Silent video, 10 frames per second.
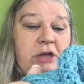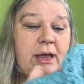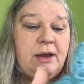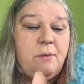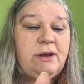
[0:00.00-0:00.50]

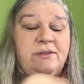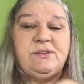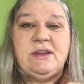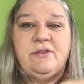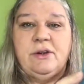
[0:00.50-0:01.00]
anyone
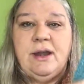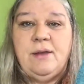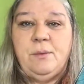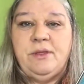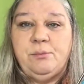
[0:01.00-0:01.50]
who's never
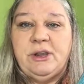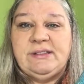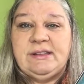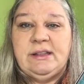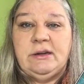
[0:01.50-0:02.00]
knit with Briggs
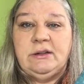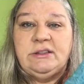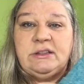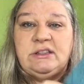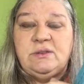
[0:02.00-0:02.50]
& Little
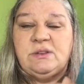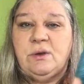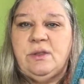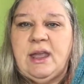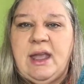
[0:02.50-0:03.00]
to do
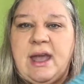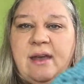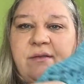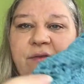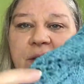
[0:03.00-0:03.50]
so. They
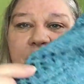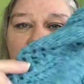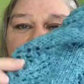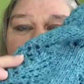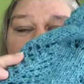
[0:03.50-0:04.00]
have
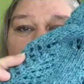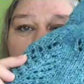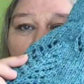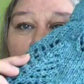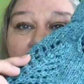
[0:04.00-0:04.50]
several
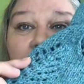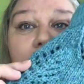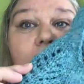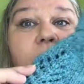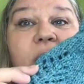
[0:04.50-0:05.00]
different weights,
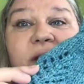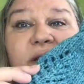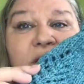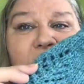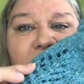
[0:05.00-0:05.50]
an
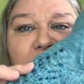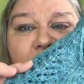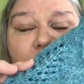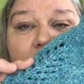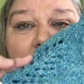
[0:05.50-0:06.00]
amazing
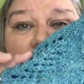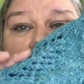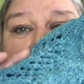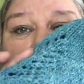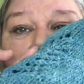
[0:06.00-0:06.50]
array of
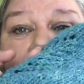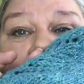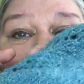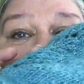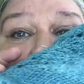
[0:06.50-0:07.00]
colors,
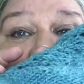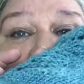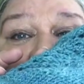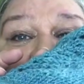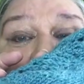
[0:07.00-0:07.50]
and
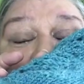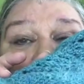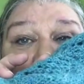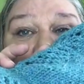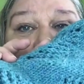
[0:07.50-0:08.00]
it is a
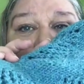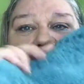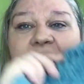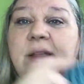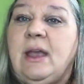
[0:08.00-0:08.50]
really good
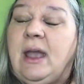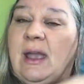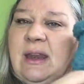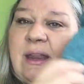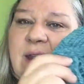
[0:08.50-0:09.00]
price.
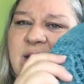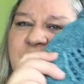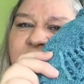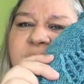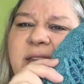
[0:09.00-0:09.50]
And it is,
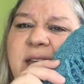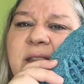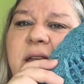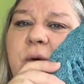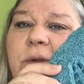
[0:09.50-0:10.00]
I think,
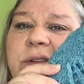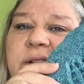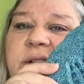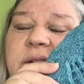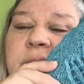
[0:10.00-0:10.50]
the
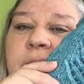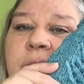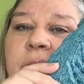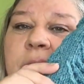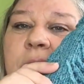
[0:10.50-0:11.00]
oldest
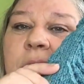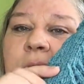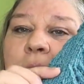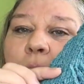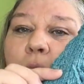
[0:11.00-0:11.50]

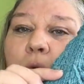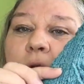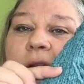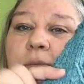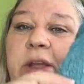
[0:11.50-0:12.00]

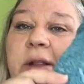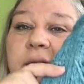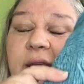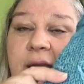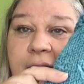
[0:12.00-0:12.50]
woolen mill
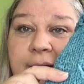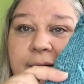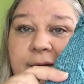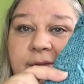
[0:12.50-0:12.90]
in Canada.